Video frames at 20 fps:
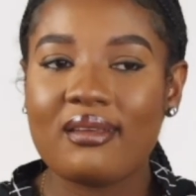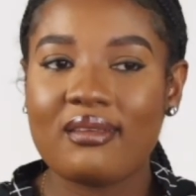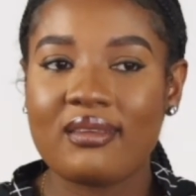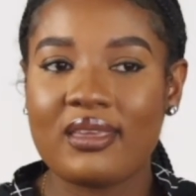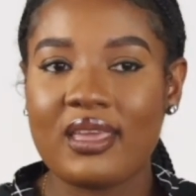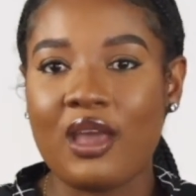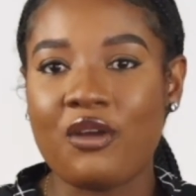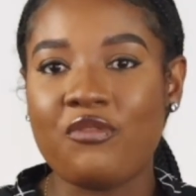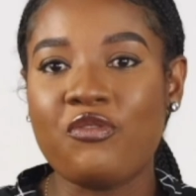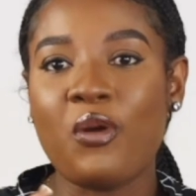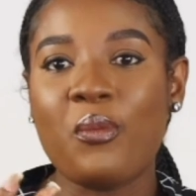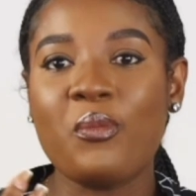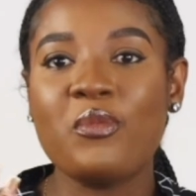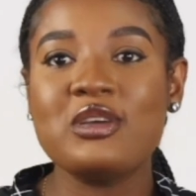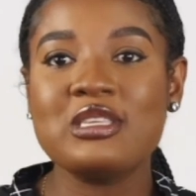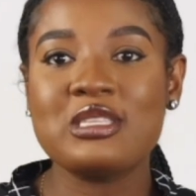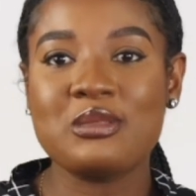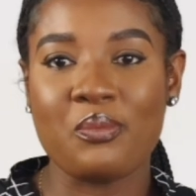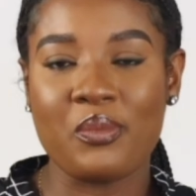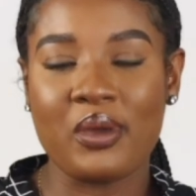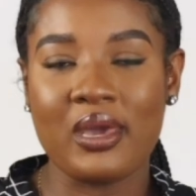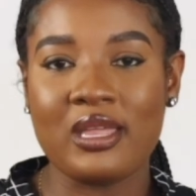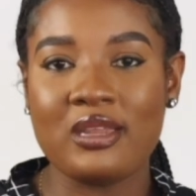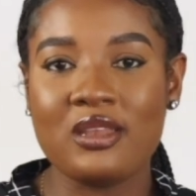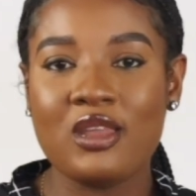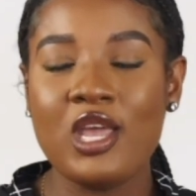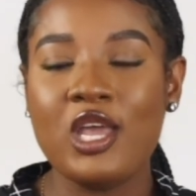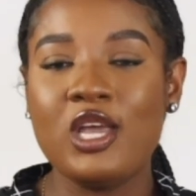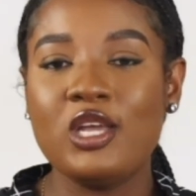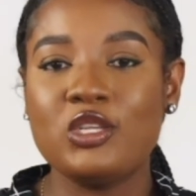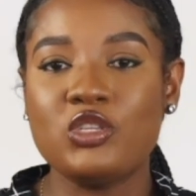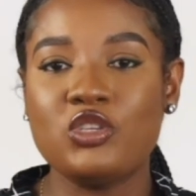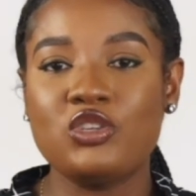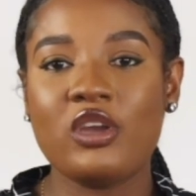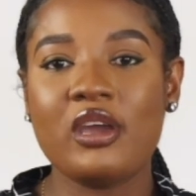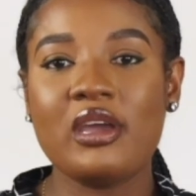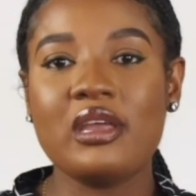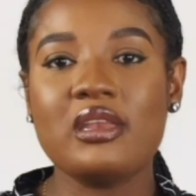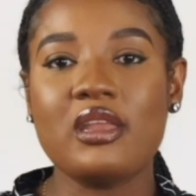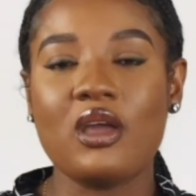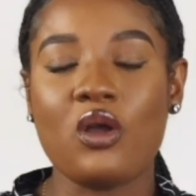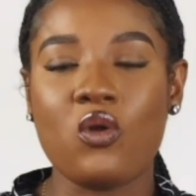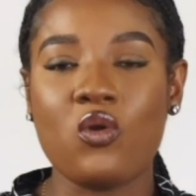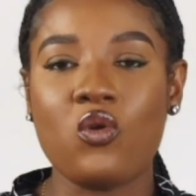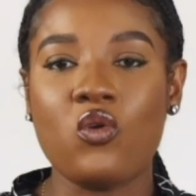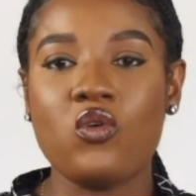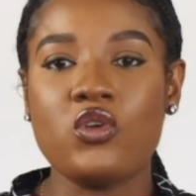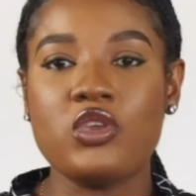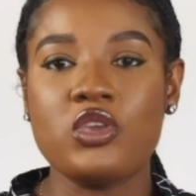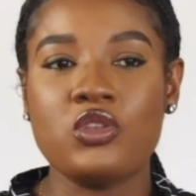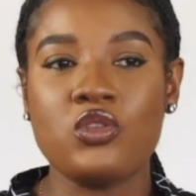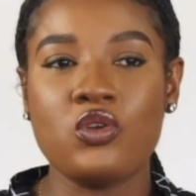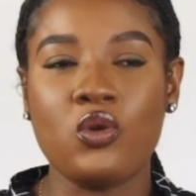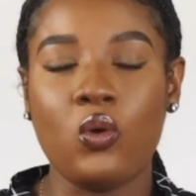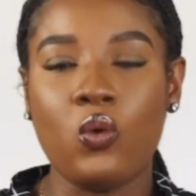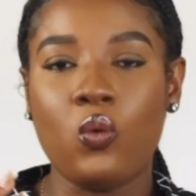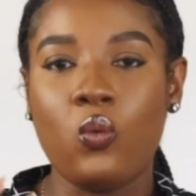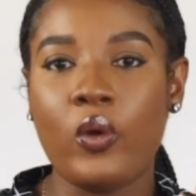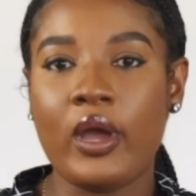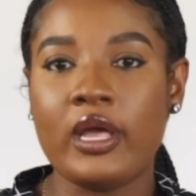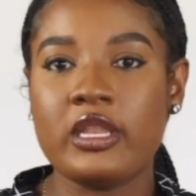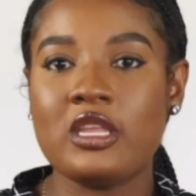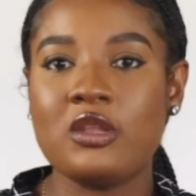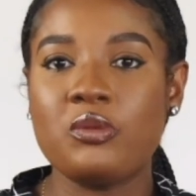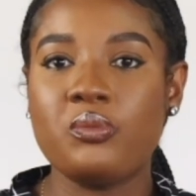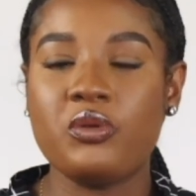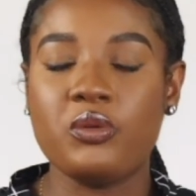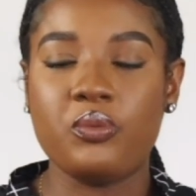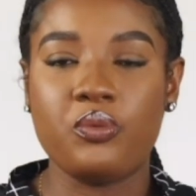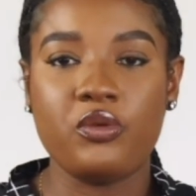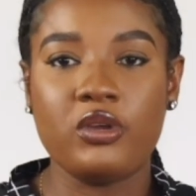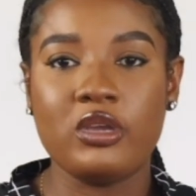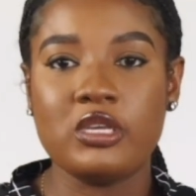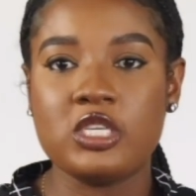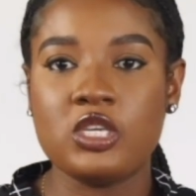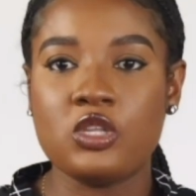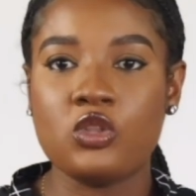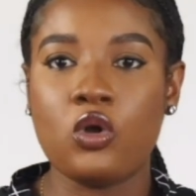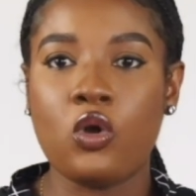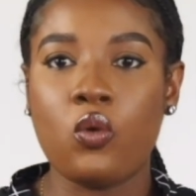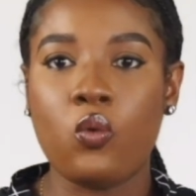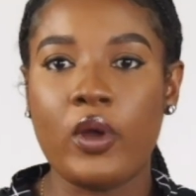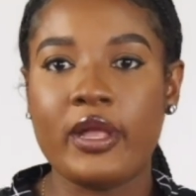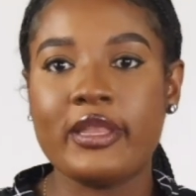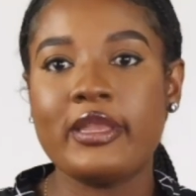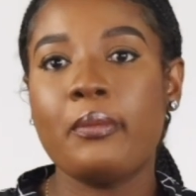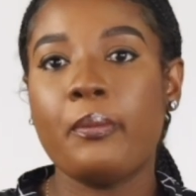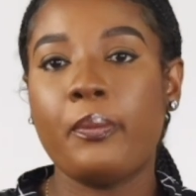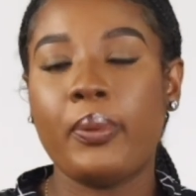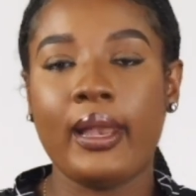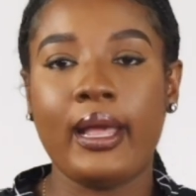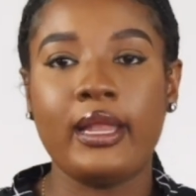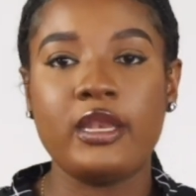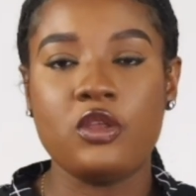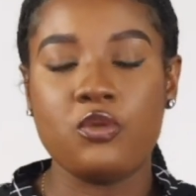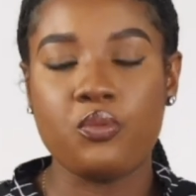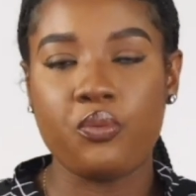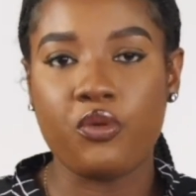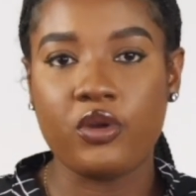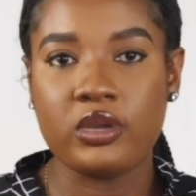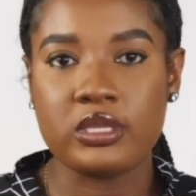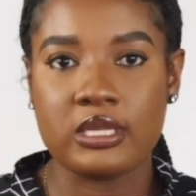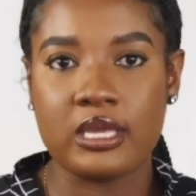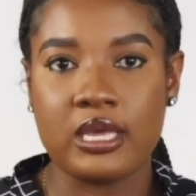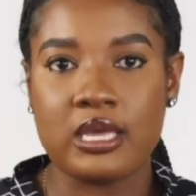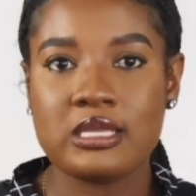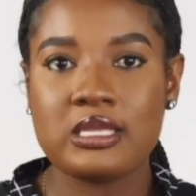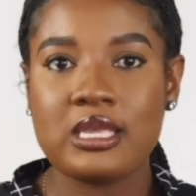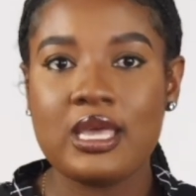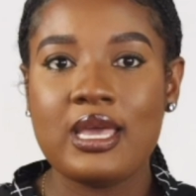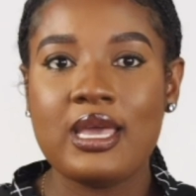during the whole, you know, wedding preparation or wedding planning process,